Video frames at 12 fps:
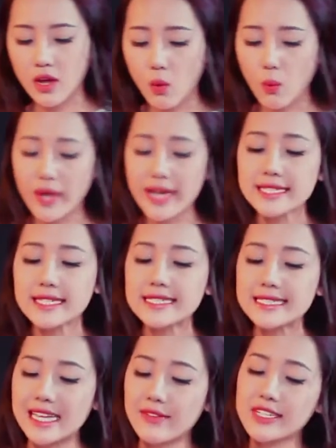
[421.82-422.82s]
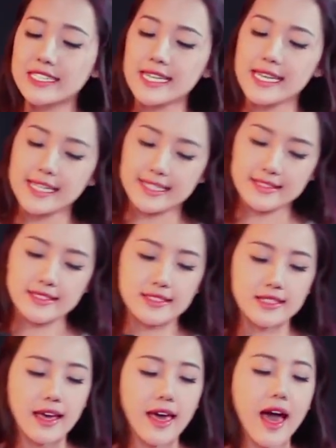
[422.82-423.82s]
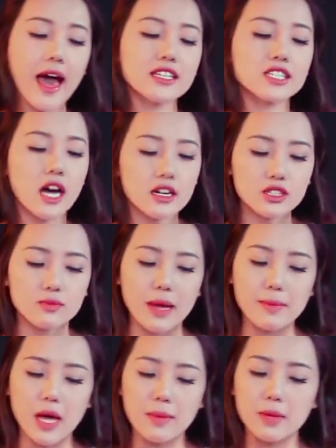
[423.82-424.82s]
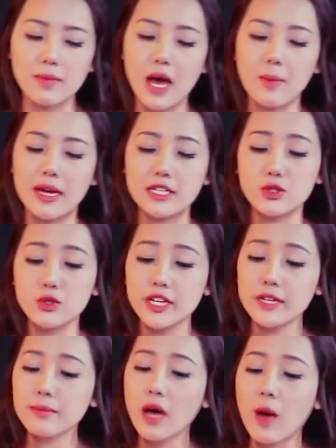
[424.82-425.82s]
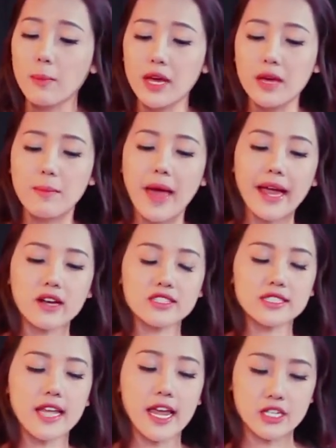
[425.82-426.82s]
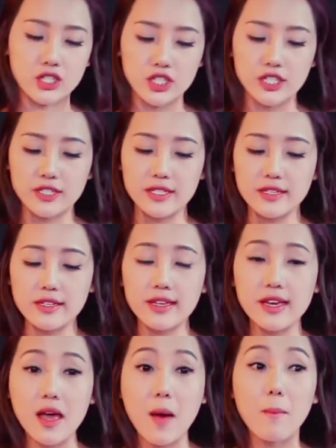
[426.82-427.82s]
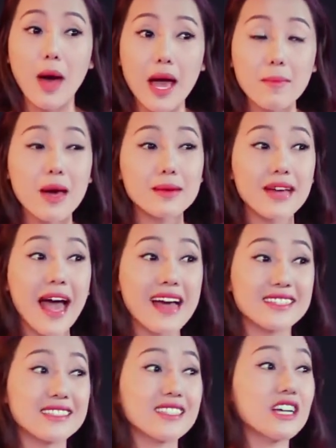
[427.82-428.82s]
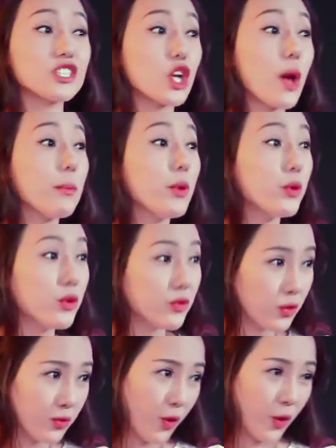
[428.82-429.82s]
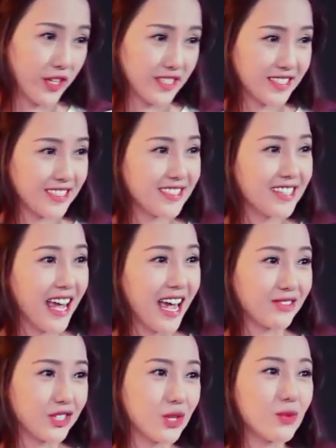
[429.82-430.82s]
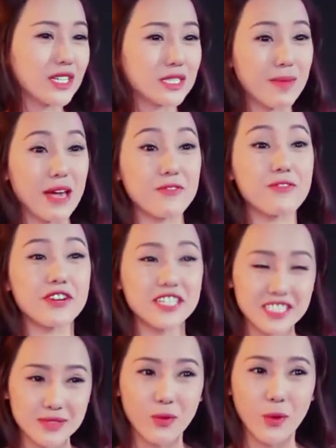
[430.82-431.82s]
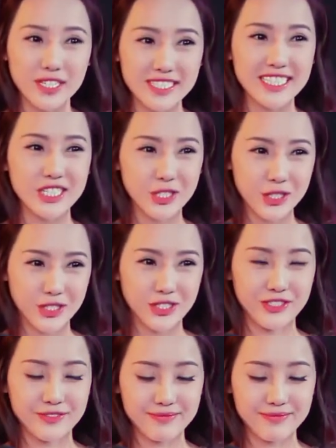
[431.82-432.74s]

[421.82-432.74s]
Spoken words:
When I turned 17, I talked to my mom about my dream of being back on stage. My mom has such a beautiful voice, and she was my first voice teacher.